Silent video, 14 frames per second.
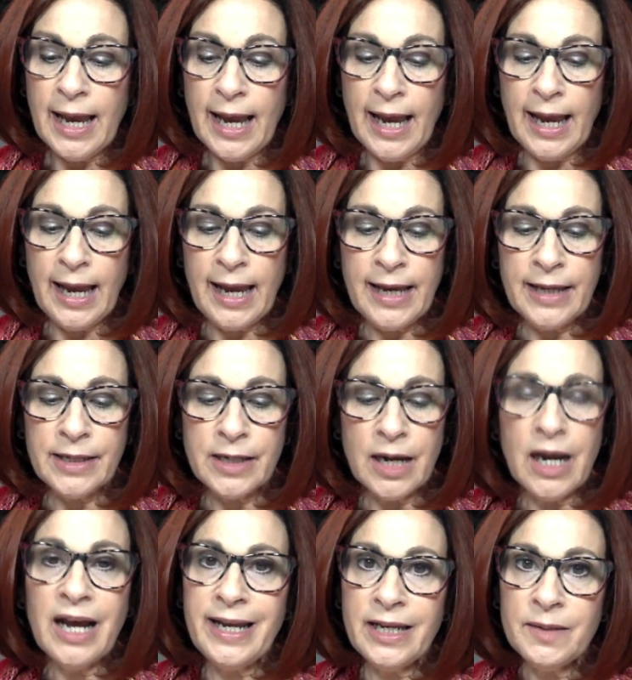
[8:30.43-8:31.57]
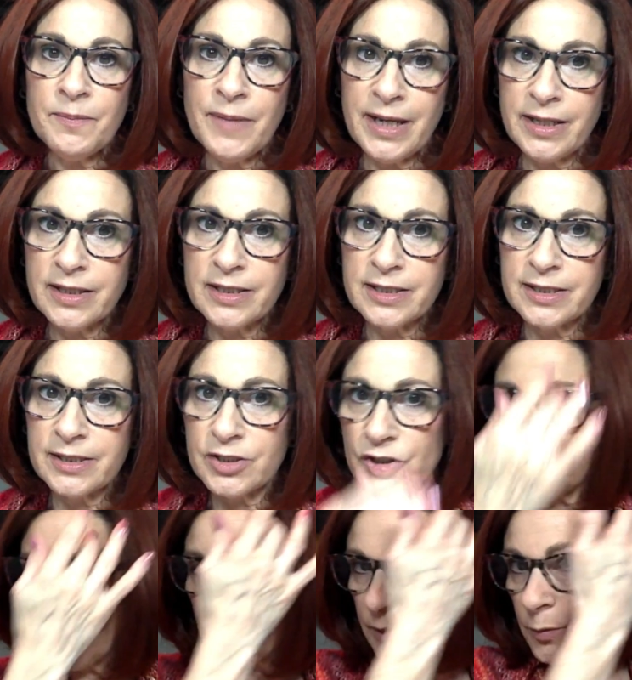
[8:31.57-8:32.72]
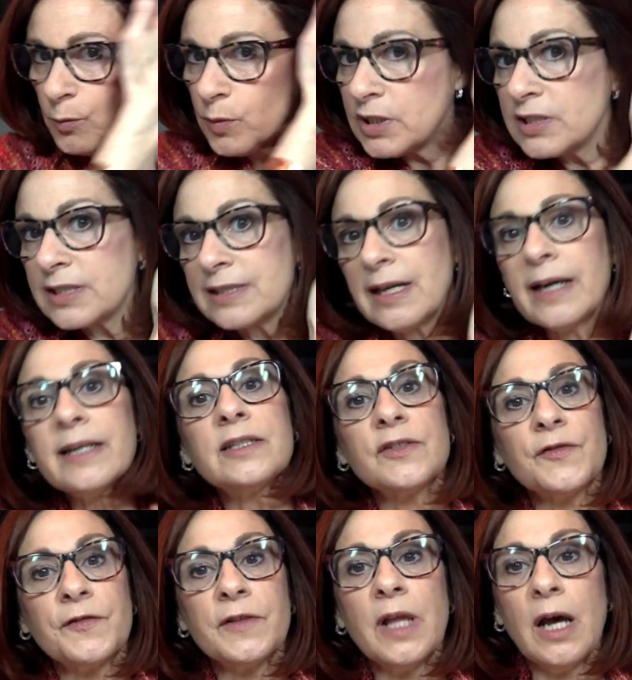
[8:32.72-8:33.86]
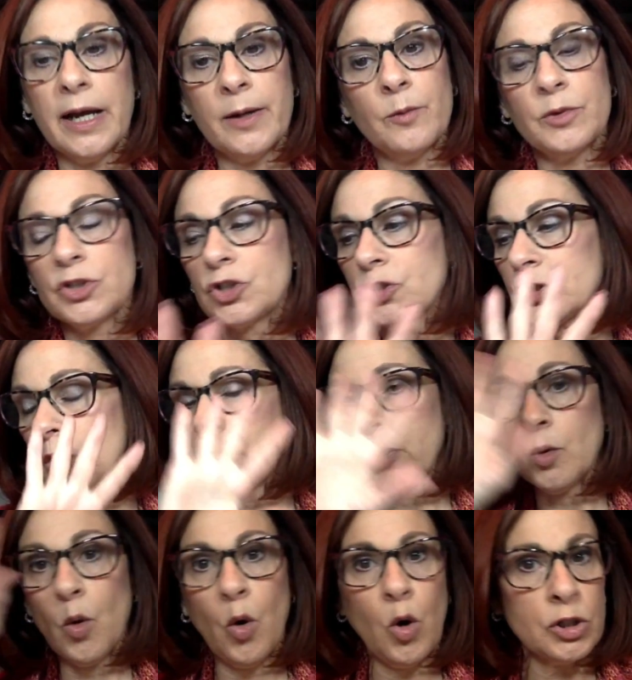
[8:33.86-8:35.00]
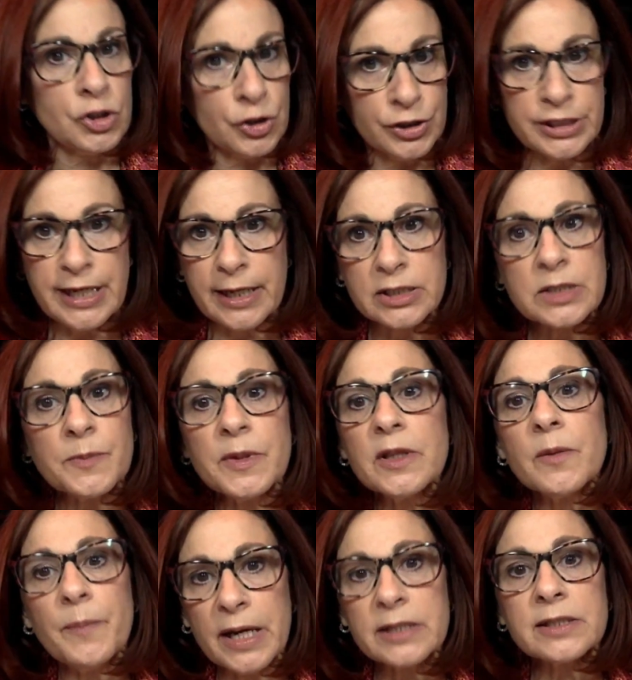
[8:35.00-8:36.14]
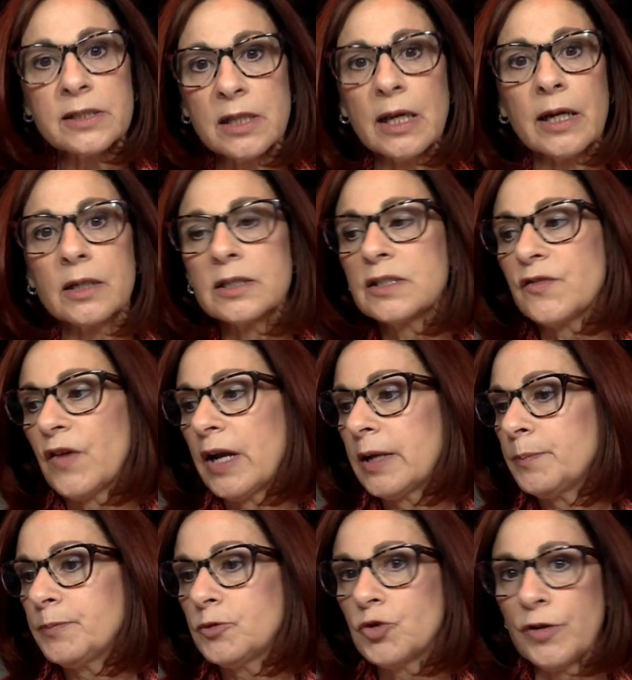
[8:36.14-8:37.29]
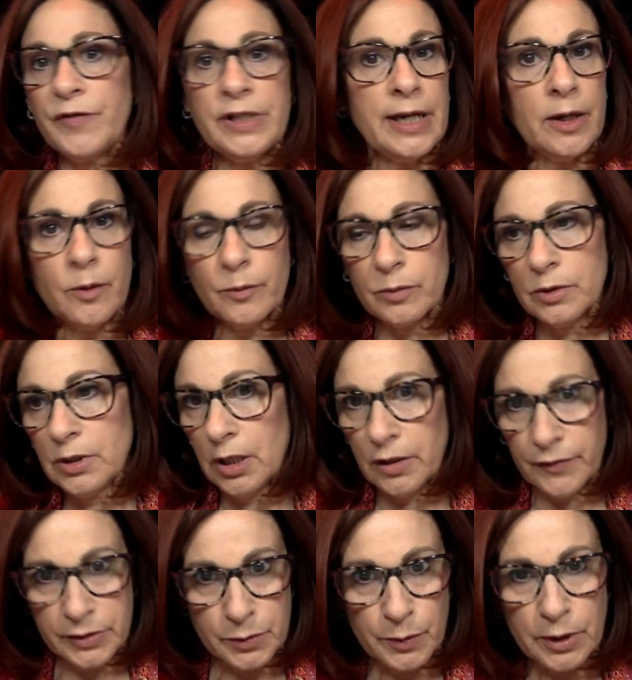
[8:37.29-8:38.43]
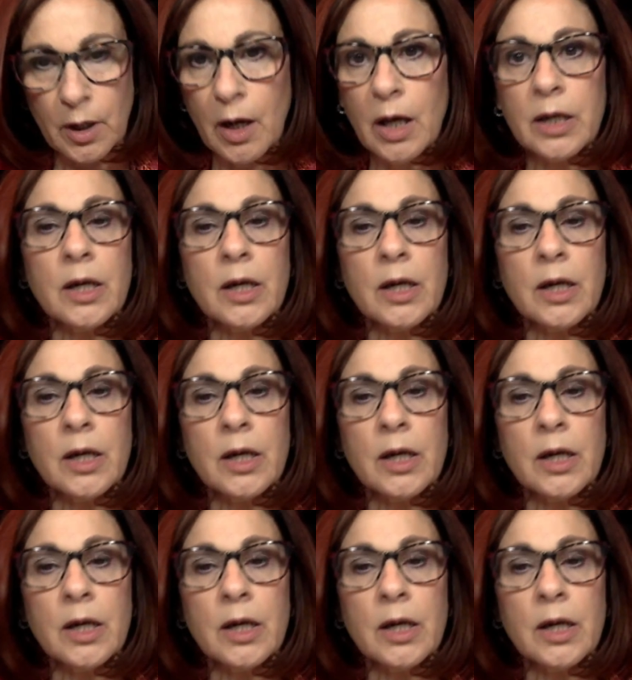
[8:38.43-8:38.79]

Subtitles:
And I had made the decision when we decided to fly, which it all turned out to be the best thing, because if I had driven down, none of us would have gone.